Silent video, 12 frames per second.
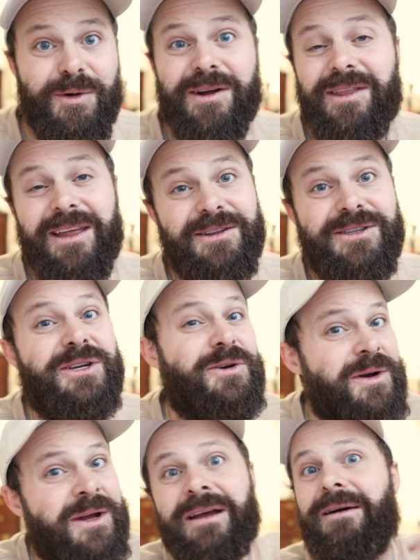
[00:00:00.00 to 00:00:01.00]
work they'll
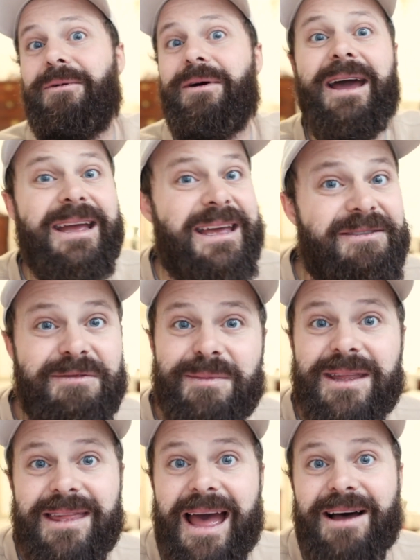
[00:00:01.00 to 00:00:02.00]
do when I give them
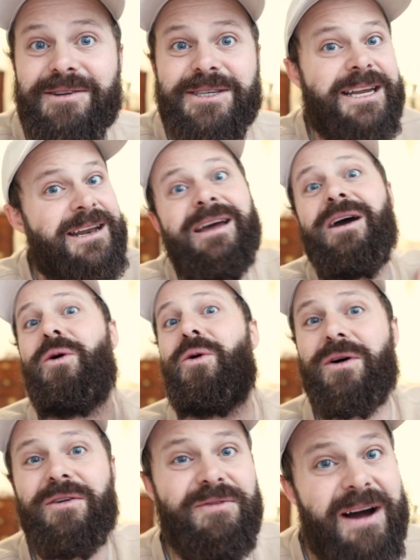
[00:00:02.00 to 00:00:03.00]
$1,000
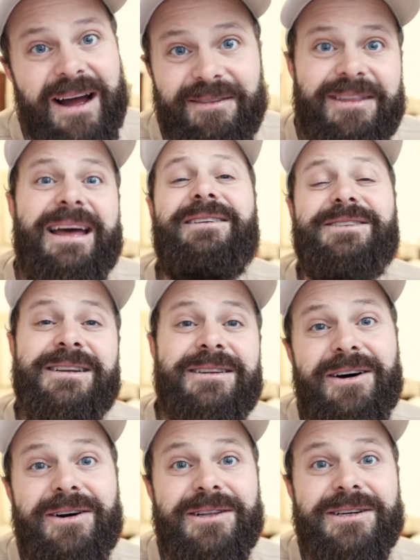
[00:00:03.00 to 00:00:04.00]
or
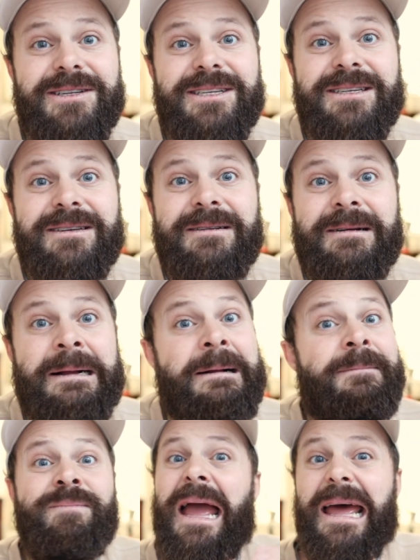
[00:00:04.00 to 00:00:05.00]
$5,000.
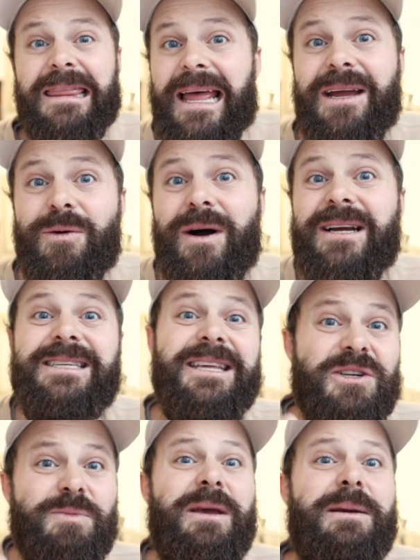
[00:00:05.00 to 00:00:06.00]
And likewise,
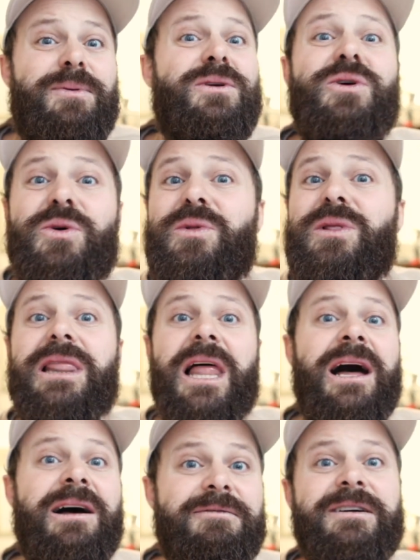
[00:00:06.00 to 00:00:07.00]
there's people who
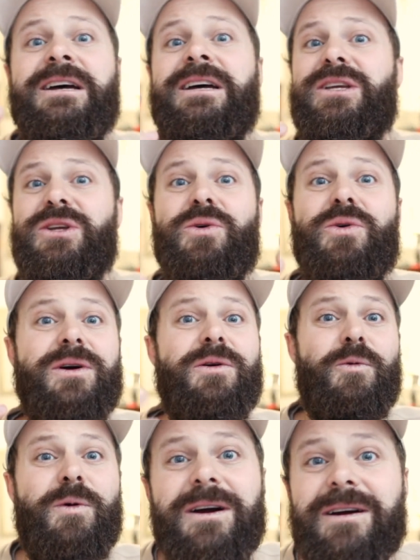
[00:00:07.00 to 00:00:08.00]
love your
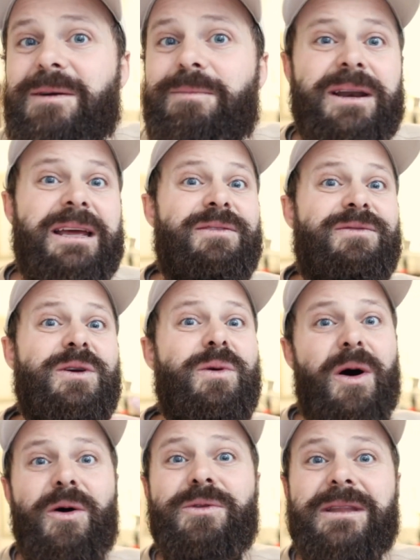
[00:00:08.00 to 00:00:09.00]
work, but if you
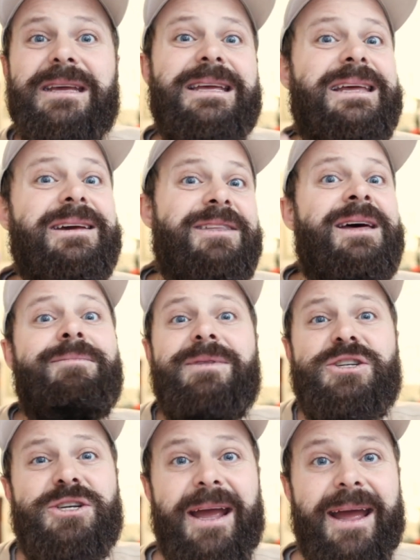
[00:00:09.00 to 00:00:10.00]
only give them the
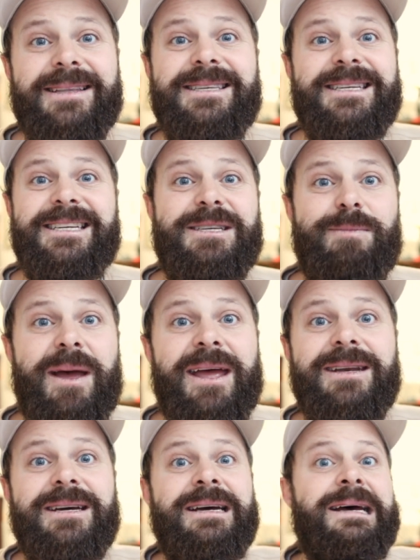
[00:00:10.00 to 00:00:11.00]
chance to
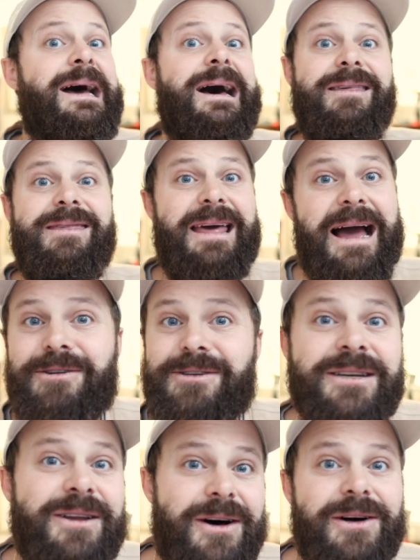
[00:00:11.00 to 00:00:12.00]
spend
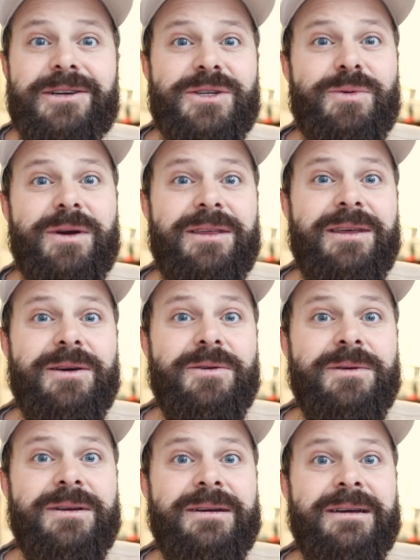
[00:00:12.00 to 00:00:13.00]
$1,000 with you
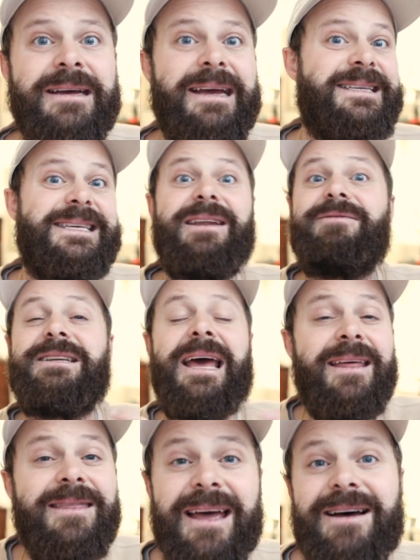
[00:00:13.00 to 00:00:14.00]
instead of
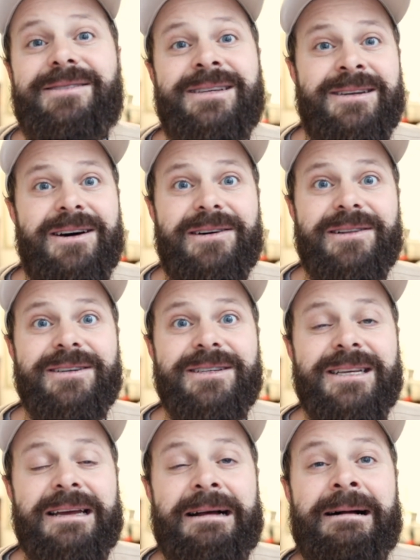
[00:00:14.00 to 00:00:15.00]
$10,000,